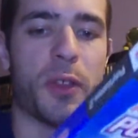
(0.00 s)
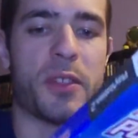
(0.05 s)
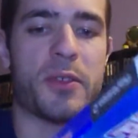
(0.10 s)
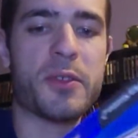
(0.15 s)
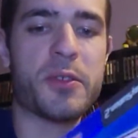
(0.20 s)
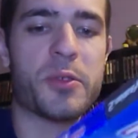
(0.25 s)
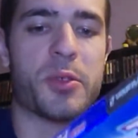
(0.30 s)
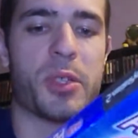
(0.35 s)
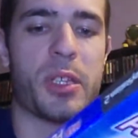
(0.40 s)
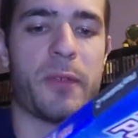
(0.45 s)
this
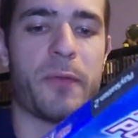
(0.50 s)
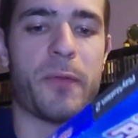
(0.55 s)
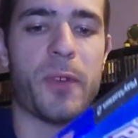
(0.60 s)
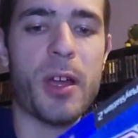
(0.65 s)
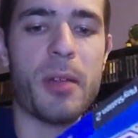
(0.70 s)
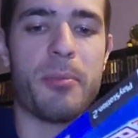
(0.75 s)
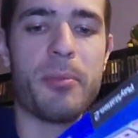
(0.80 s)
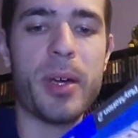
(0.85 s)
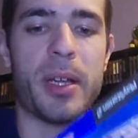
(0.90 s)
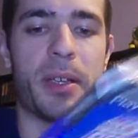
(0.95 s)
was originally
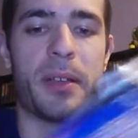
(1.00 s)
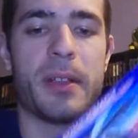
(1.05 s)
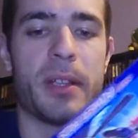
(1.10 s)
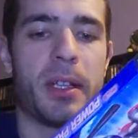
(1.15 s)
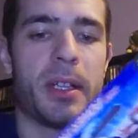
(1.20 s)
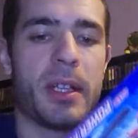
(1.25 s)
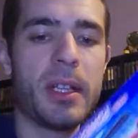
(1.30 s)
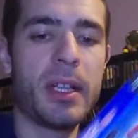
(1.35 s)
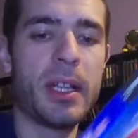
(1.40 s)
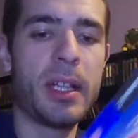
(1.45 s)
from, but
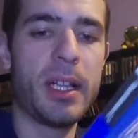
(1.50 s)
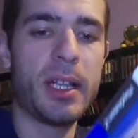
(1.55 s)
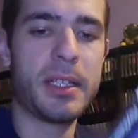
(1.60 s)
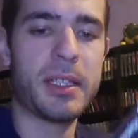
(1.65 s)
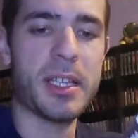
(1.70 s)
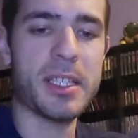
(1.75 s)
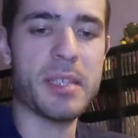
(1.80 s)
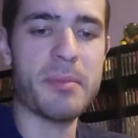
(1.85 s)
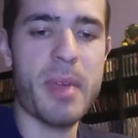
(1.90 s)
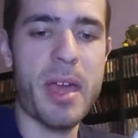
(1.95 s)

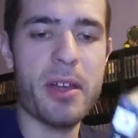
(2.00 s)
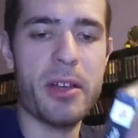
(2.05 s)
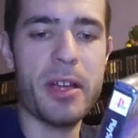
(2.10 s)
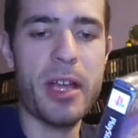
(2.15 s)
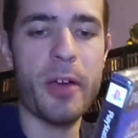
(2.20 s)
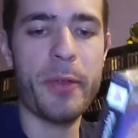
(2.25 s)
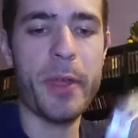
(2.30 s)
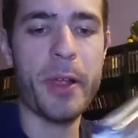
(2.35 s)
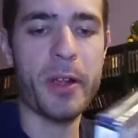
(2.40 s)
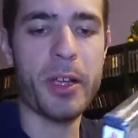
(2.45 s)
doesn't matter
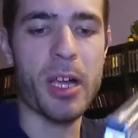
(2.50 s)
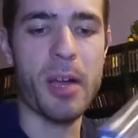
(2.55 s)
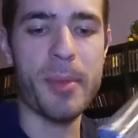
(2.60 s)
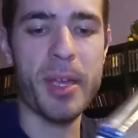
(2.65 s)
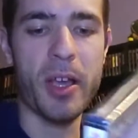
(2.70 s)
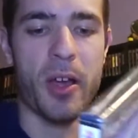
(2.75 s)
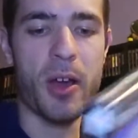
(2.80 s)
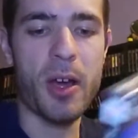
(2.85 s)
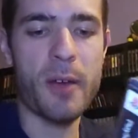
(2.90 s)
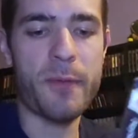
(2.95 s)
now. They're
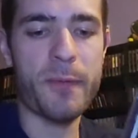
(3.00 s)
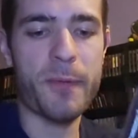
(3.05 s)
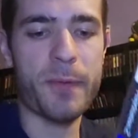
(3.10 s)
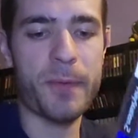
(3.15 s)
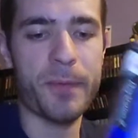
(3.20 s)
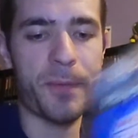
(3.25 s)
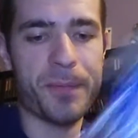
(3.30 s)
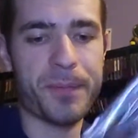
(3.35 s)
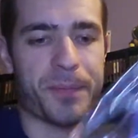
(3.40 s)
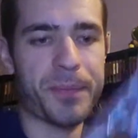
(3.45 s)
coming
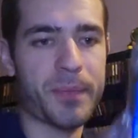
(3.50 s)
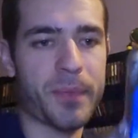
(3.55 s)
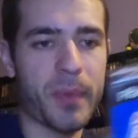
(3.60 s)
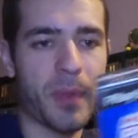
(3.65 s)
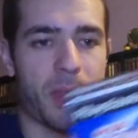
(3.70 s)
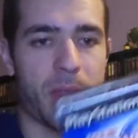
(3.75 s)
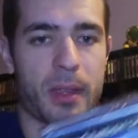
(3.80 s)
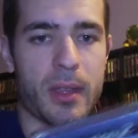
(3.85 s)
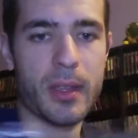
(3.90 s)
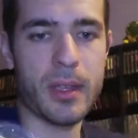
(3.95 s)
off.
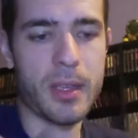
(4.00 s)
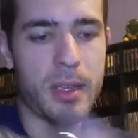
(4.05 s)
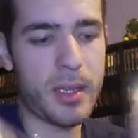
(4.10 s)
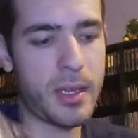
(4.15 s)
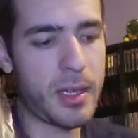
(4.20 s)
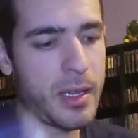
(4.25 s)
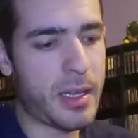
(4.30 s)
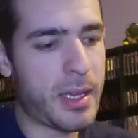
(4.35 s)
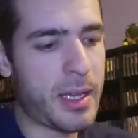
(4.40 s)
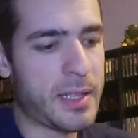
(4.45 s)

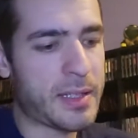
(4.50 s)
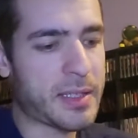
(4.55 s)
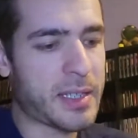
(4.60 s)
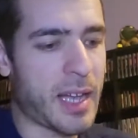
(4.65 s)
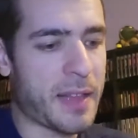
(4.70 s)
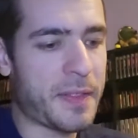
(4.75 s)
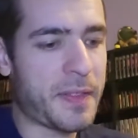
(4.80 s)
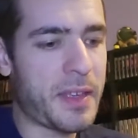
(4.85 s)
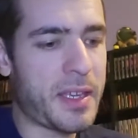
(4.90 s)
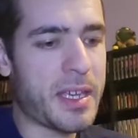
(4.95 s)
It's
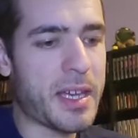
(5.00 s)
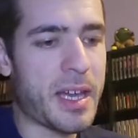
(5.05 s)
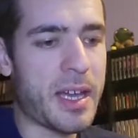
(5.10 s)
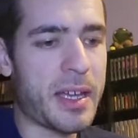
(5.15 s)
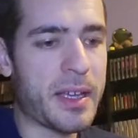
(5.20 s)
got the